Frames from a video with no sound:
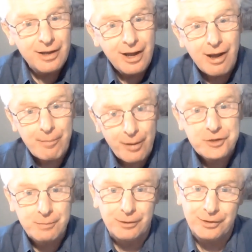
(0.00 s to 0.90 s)
a
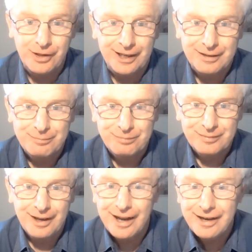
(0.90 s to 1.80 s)
possible thing
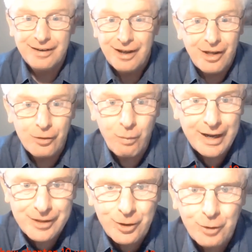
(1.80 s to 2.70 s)
in the way
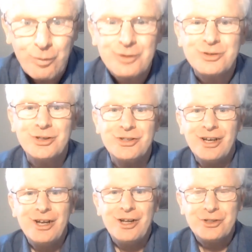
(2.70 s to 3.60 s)
that God wants us
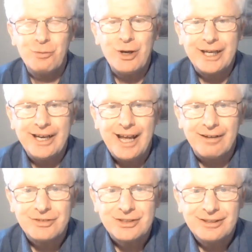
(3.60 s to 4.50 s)
to work it
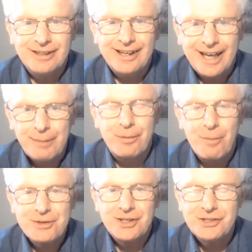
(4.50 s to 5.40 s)
out. He
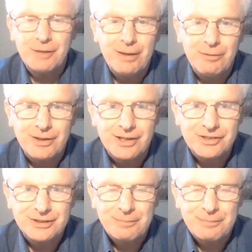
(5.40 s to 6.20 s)
promises to be with us.